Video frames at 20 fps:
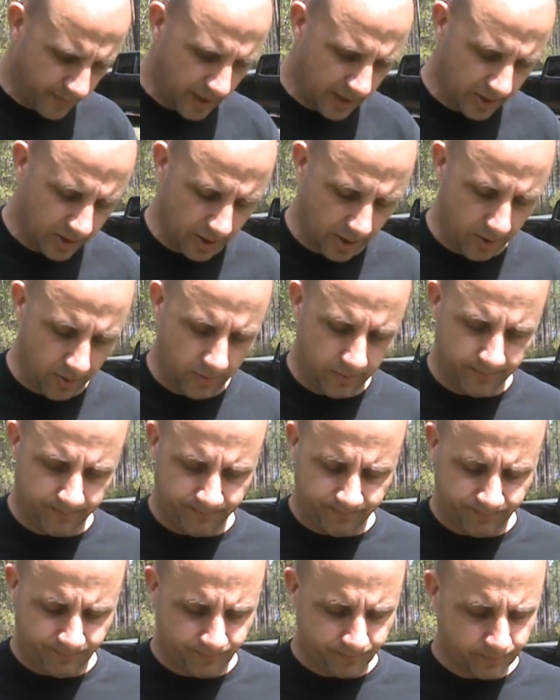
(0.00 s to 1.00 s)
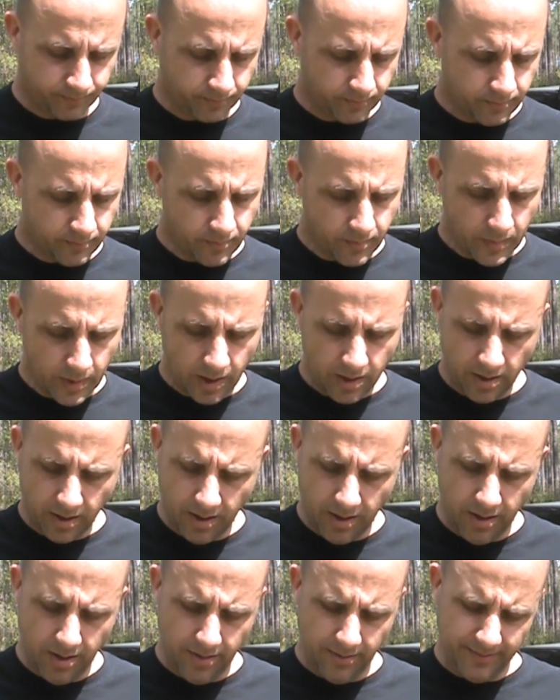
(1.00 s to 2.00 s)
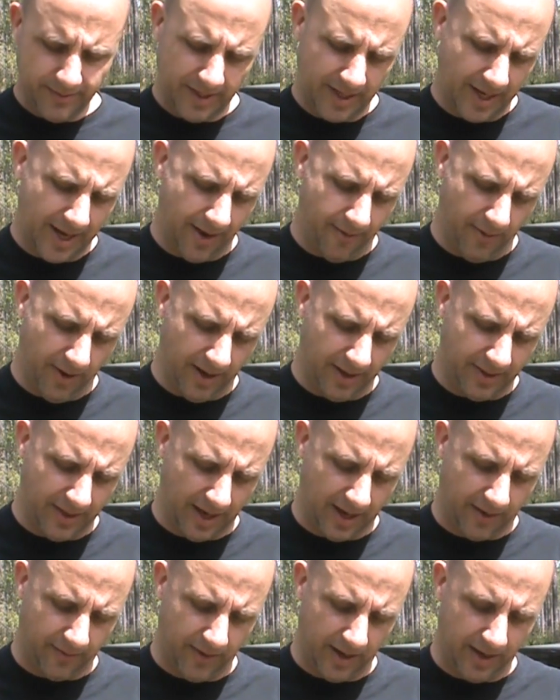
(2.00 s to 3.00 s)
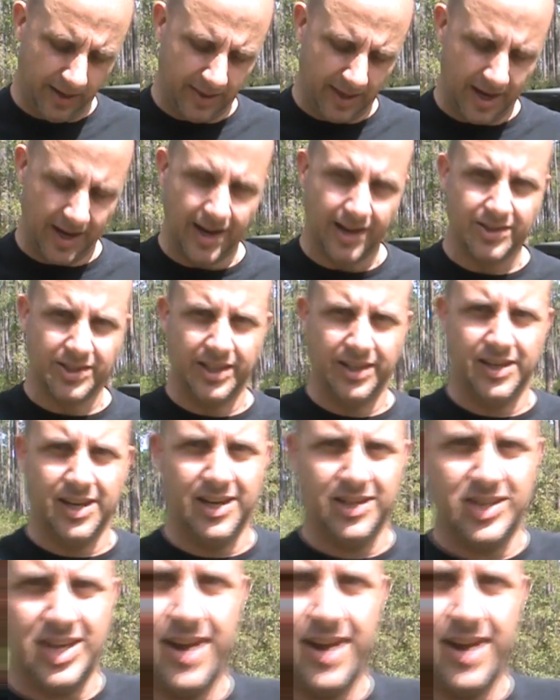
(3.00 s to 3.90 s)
So I can't really think of anything else. It does